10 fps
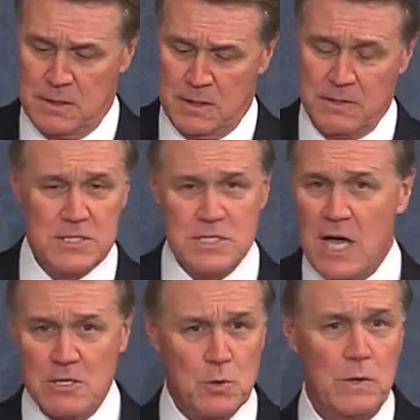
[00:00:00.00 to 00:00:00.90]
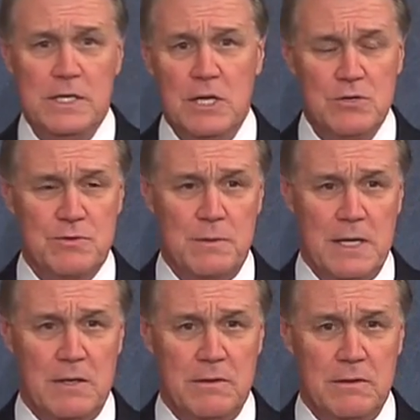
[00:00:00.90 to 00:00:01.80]
This is not 20 years from
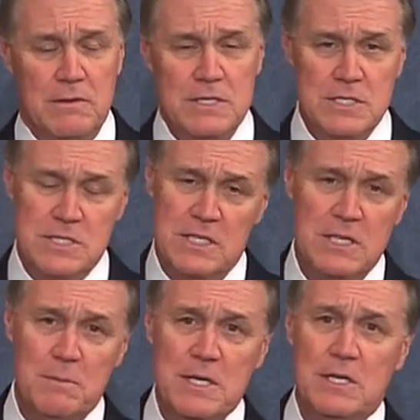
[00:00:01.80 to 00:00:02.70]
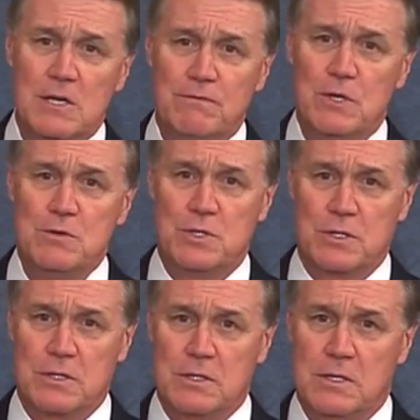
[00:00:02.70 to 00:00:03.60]
now. This is in the immediate future.